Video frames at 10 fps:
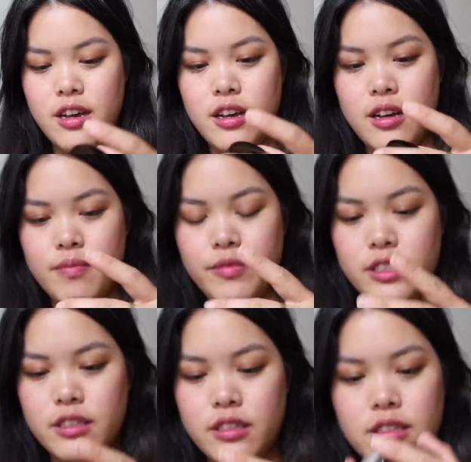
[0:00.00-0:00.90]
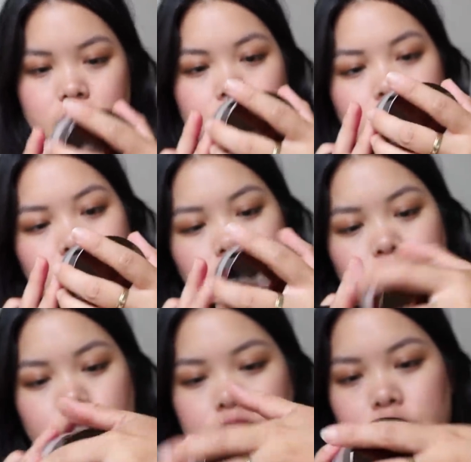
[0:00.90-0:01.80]
Um, this is the
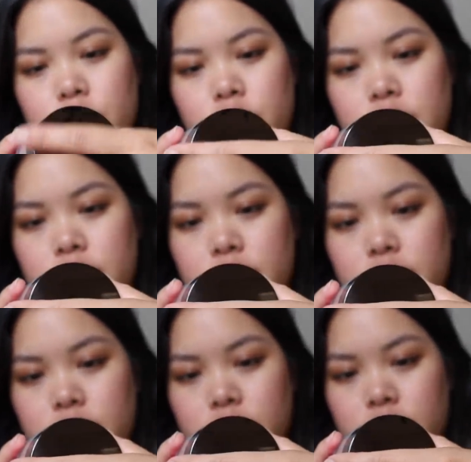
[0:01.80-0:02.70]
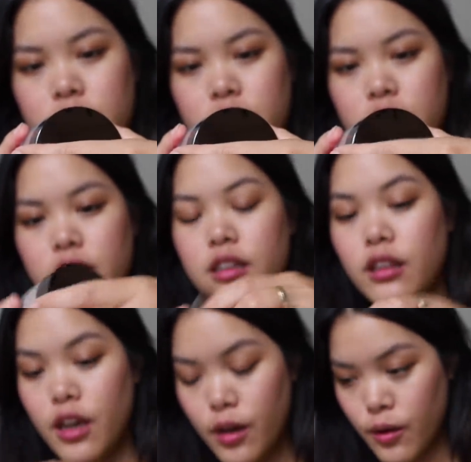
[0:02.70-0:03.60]
translucent
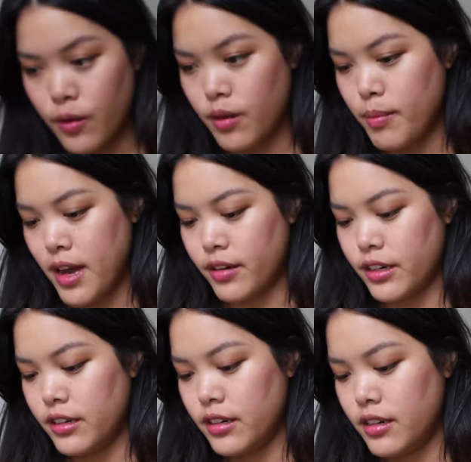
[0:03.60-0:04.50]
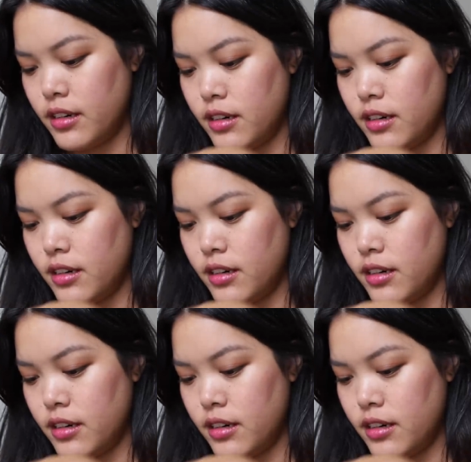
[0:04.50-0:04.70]
glow powder.